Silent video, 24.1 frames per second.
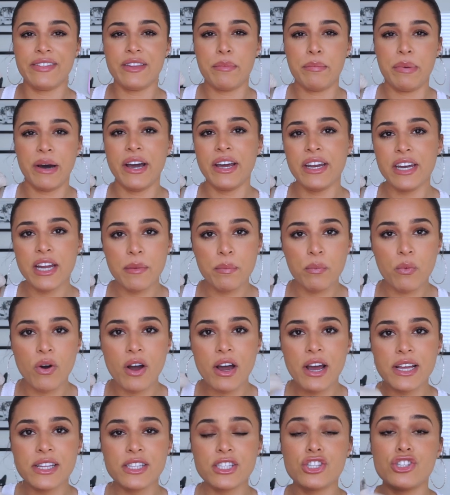the button-up
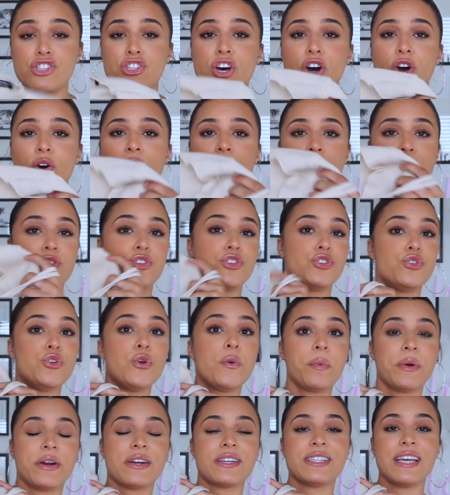ones, so I'm
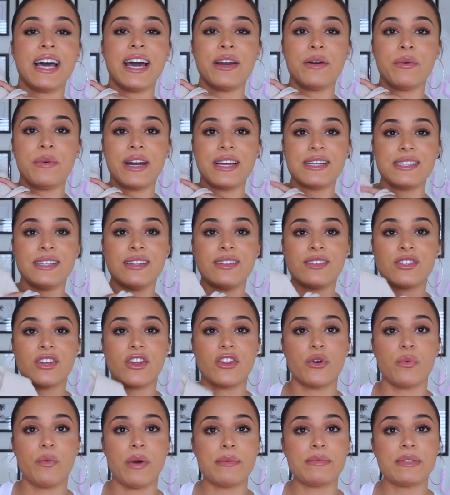super excited when I seen this on
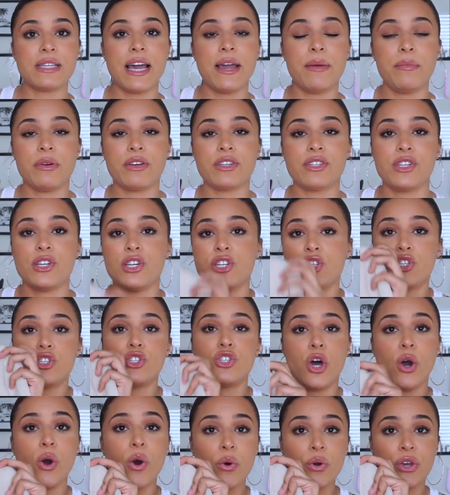their website because it is
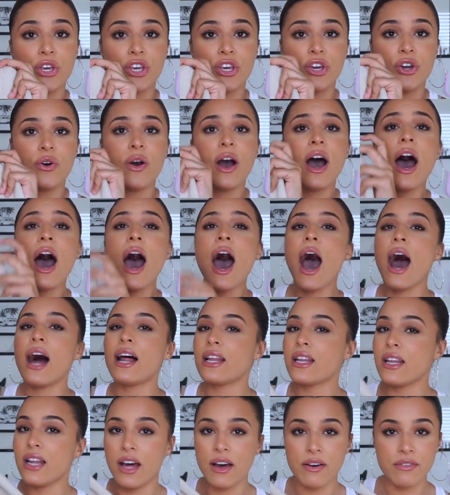so cute. I
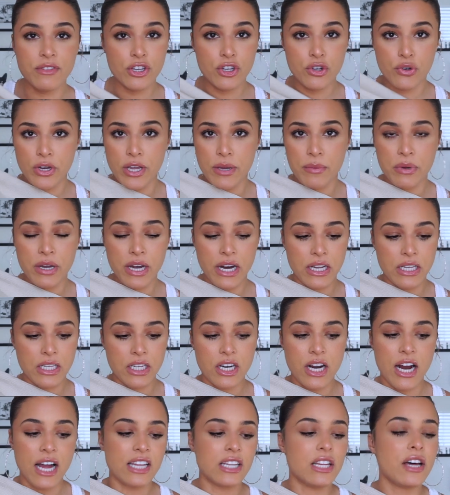love the cream
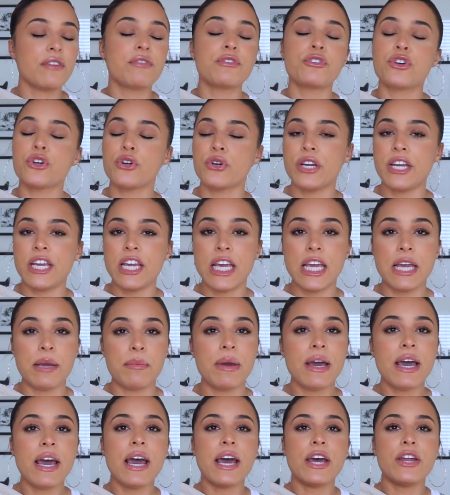color. I love cream,
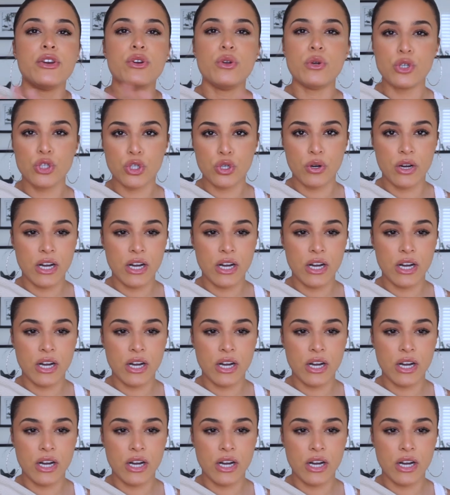neutral